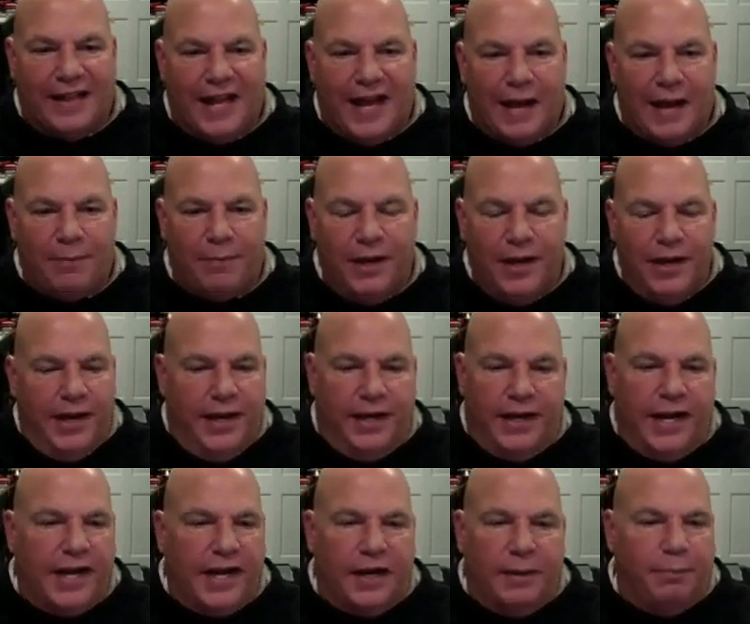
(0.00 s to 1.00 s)
lab and
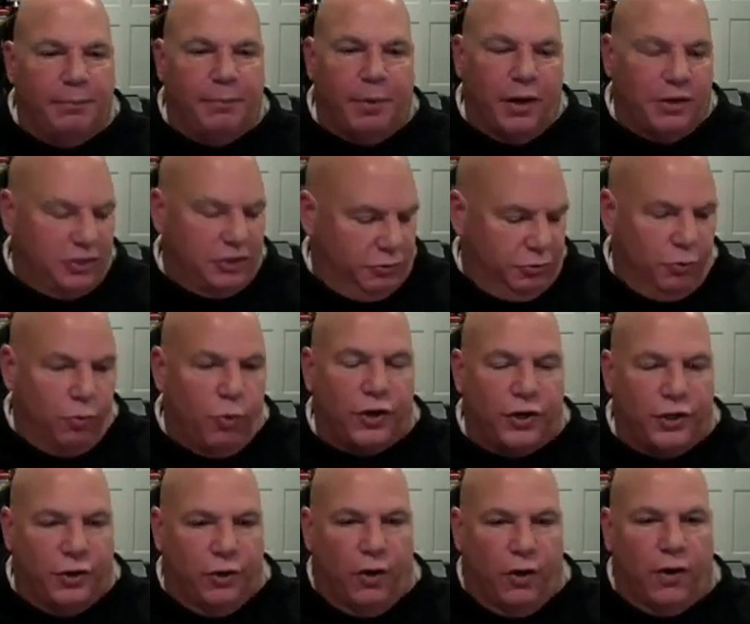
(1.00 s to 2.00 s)
I got to bust through one
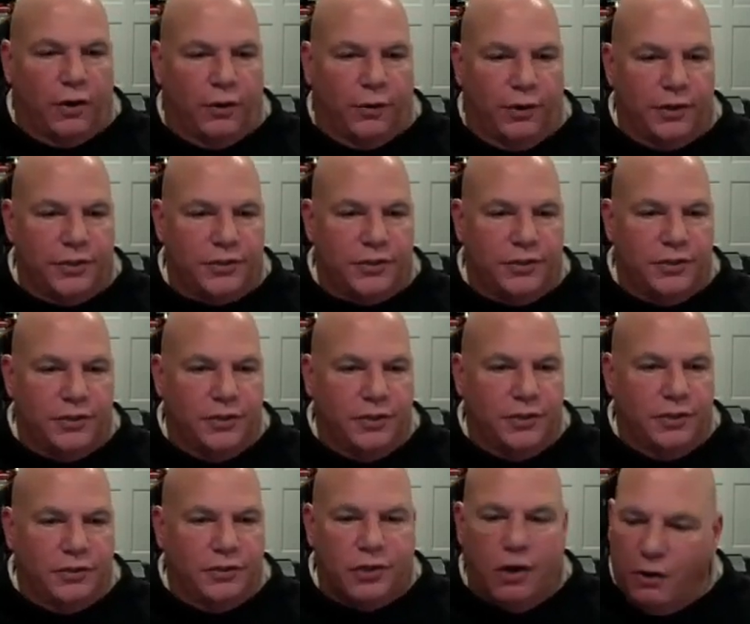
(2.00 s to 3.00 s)
of your arteries.
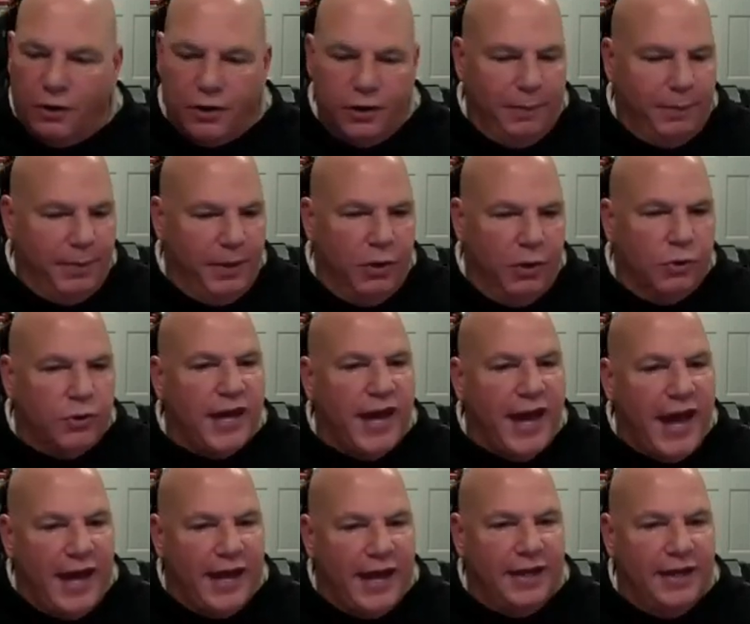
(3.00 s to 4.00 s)
It's all going to be
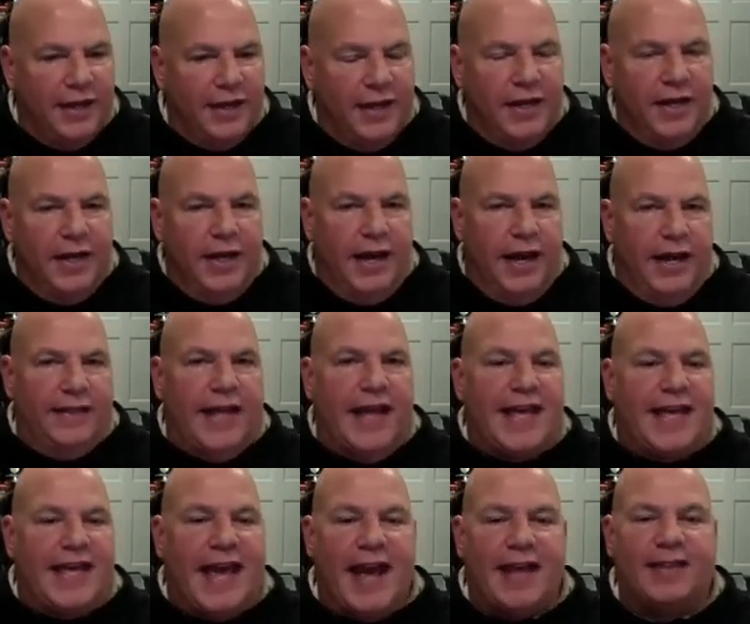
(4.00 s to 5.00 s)
okay. And they
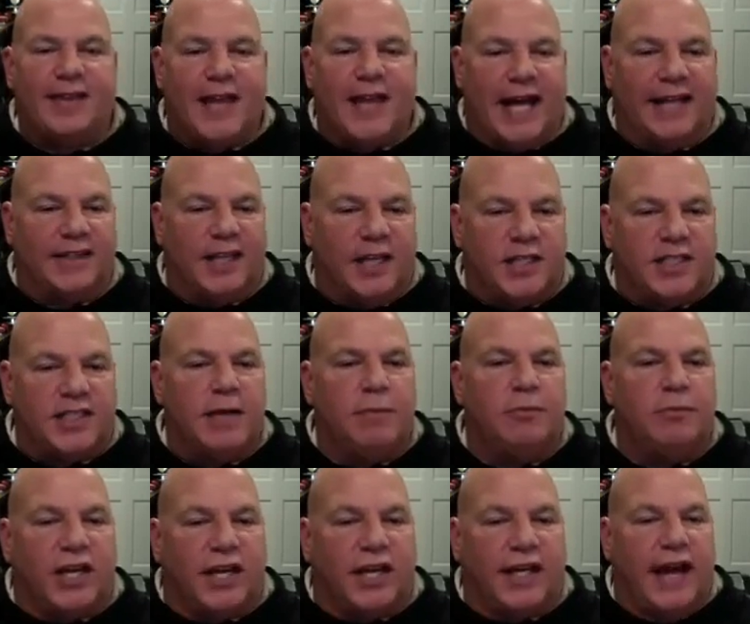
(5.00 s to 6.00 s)
get that. They
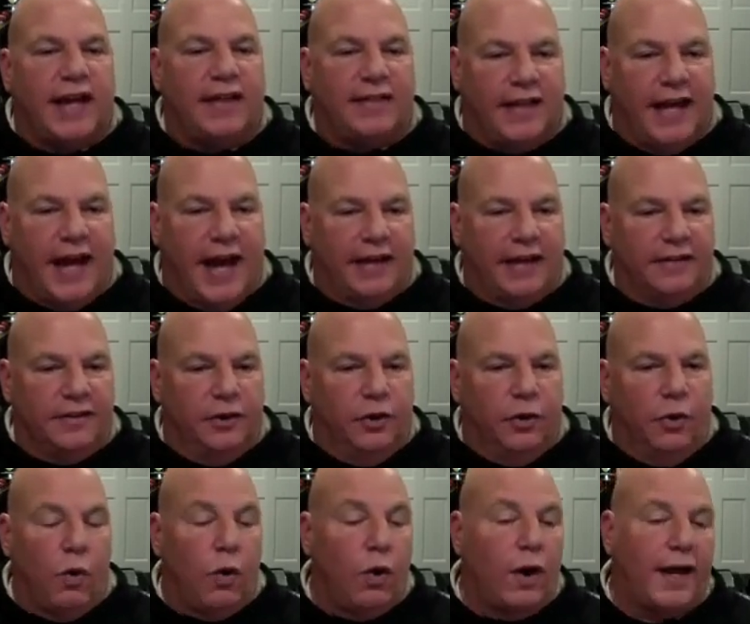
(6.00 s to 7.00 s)
seem to get that. You
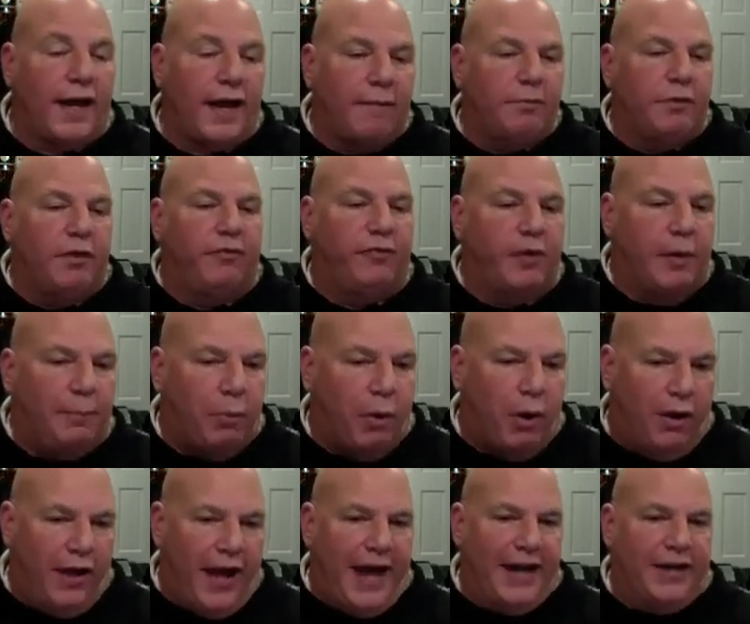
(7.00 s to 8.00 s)
know, war, I give them the
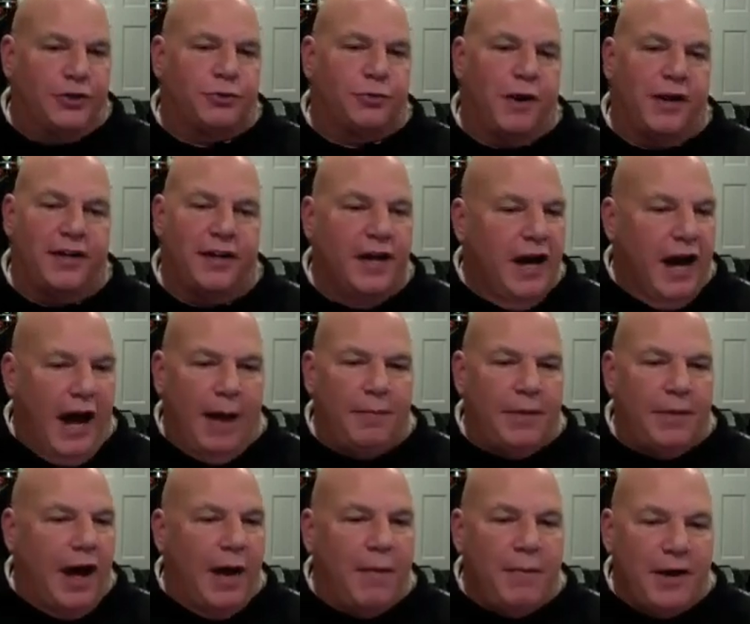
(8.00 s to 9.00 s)
football adage, right?
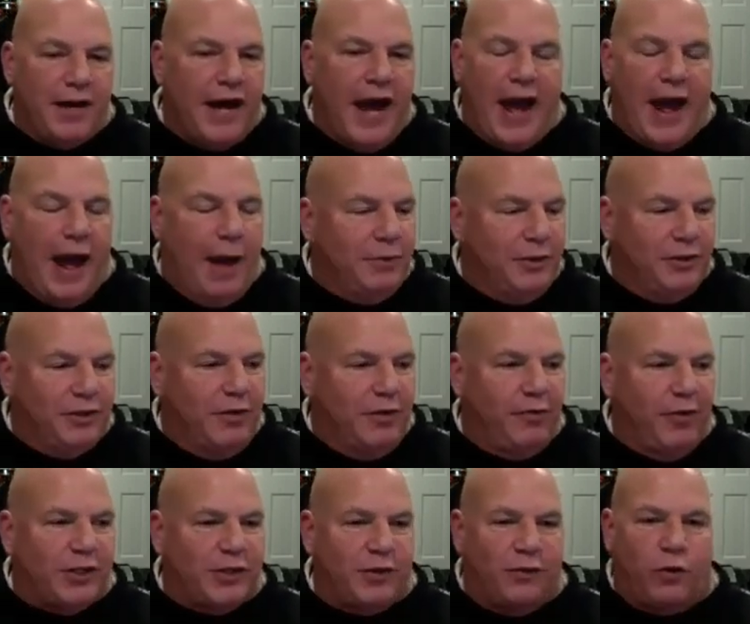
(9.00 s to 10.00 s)
I'm I'm a guy, I'm the
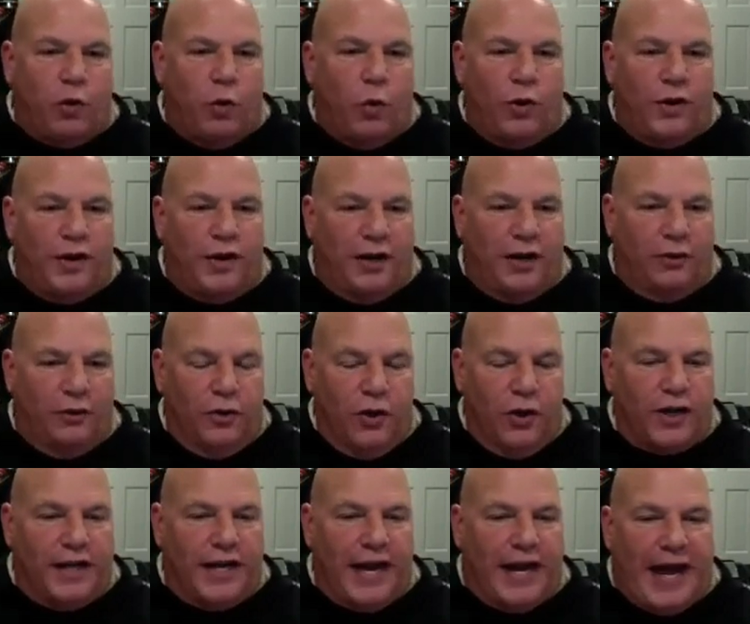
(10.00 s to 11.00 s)
defensive coordinator
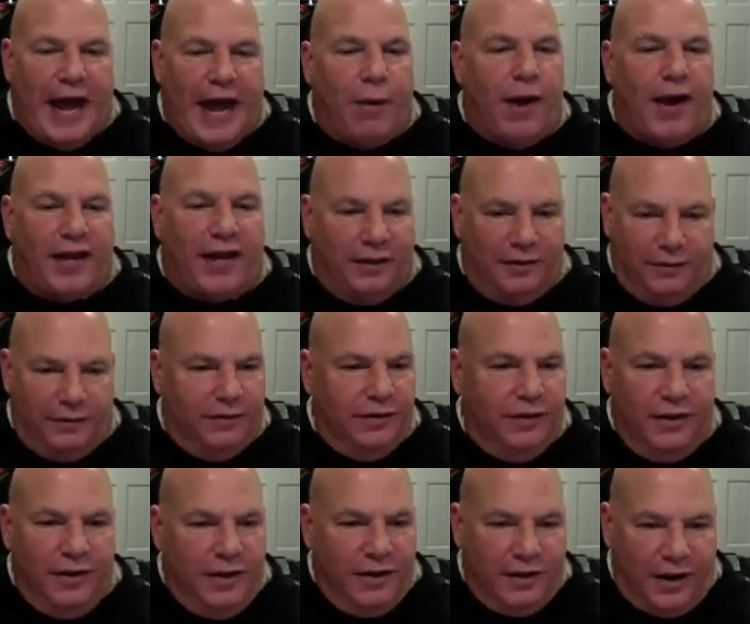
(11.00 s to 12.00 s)
looking at how I can
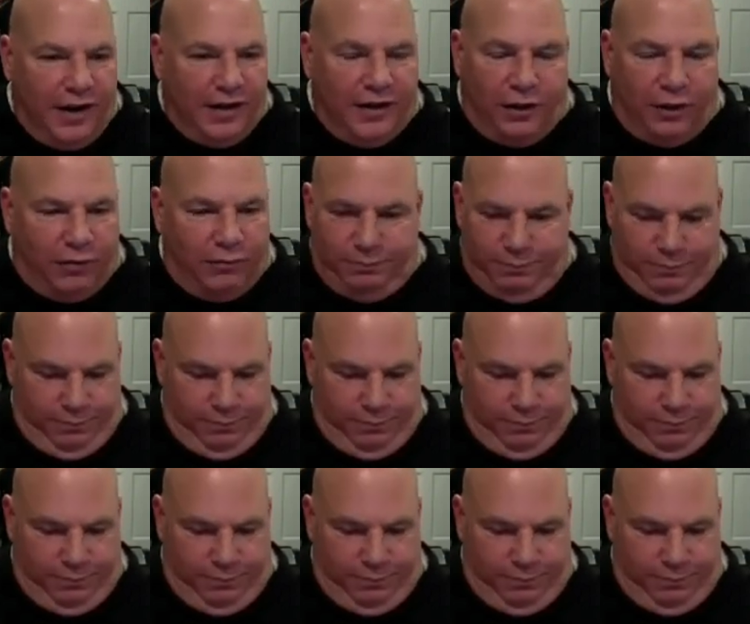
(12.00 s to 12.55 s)
kind of